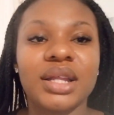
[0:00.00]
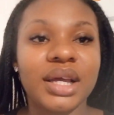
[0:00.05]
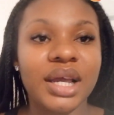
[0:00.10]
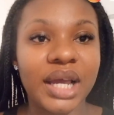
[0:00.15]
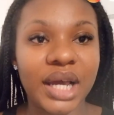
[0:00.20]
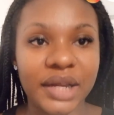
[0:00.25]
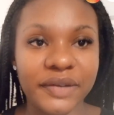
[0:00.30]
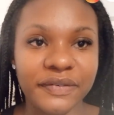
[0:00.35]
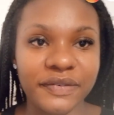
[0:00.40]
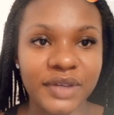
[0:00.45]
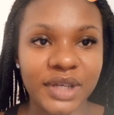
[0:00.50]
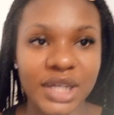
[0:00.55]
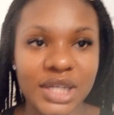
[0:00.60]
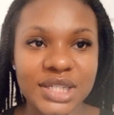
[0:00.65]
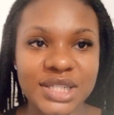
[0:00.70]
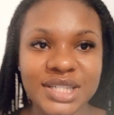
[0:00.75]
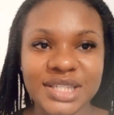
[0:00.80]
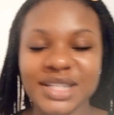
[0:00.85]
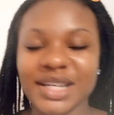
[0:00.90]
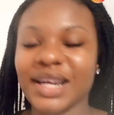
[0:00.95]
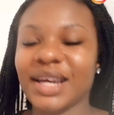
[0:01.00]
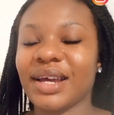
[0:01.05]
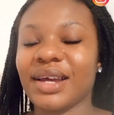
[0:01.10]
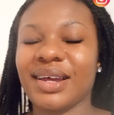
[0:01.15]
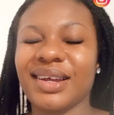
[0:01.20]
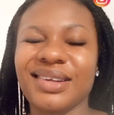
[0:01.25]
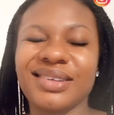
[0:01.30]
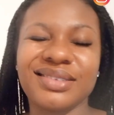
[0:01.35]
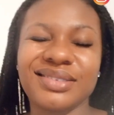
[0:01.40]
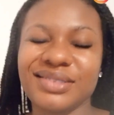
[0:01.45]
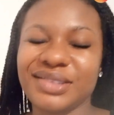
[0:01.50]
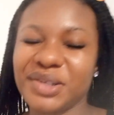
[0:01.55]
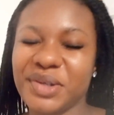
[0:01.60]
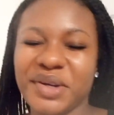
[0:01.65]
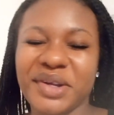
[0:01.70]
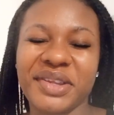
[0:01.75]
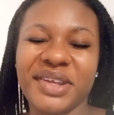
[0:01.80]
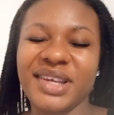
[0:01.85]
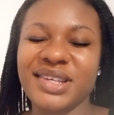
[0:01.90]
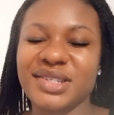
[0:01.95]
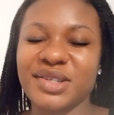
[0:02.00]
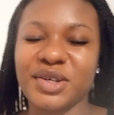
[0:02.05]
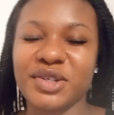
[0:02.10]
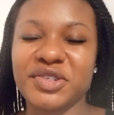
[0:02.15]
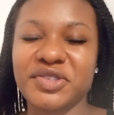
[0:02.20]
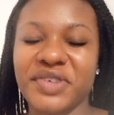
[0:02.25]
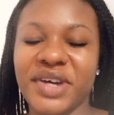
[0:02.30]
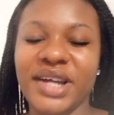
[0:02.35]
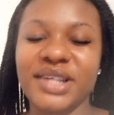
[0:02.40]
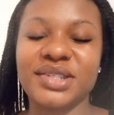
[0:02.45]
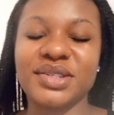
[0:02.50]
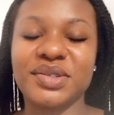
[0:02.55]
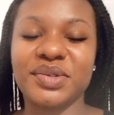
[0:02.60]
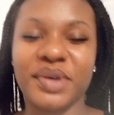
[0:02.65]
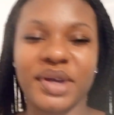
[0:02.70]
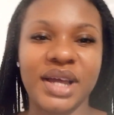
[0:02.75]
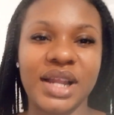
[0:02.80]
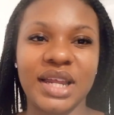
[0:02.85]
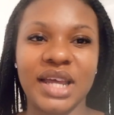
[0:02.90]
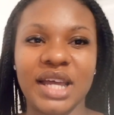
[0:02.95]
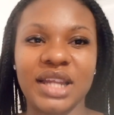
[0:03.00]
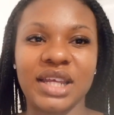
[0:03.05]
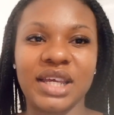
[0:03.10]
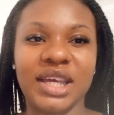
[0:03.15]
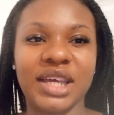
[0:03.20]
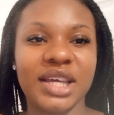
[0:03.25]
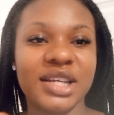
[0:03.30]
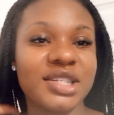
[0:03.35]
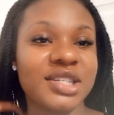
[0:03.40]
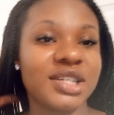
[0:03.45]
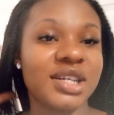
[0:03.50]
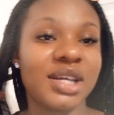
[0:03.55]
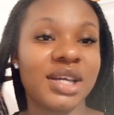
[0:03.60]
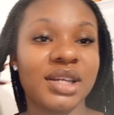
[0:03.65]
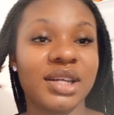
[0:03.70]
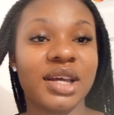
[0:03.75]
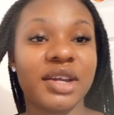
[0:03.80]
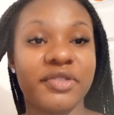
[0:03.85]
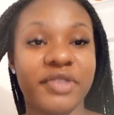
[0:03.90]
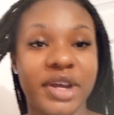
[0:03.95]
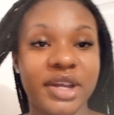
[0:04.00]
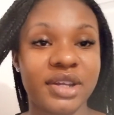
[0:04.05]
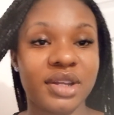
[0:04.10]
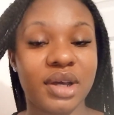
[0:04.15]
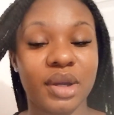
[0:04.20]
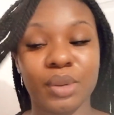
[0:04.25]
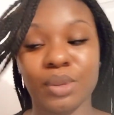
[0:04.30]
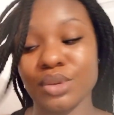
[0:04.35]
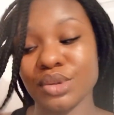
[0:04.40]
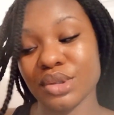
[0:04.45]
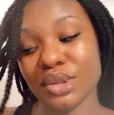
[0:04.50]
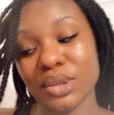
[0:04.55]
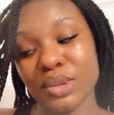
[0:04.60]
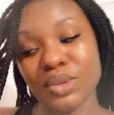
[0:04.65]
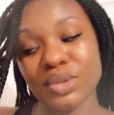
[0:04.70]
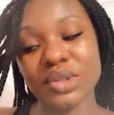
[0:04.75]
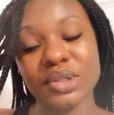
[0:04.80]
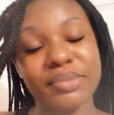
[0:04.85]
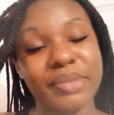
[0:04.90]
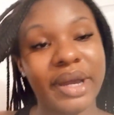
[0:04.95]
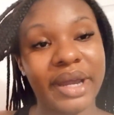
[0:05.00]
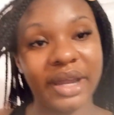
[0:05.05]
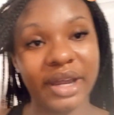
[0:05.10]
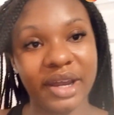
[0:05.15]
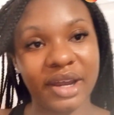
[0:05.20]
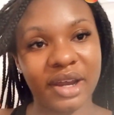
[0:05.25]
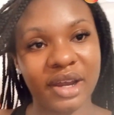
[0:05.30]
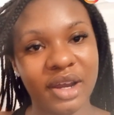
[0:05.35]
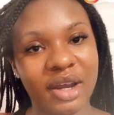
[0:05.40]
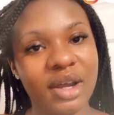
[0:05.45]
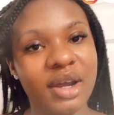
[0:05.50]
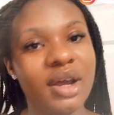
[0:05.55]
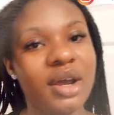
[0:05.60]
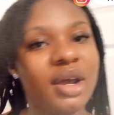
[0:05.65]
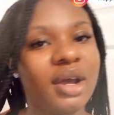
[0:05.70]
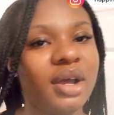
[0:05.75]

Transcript: The catfish and the other things I was trying to do earlier in the kitchen, and right now I want to lose my hair.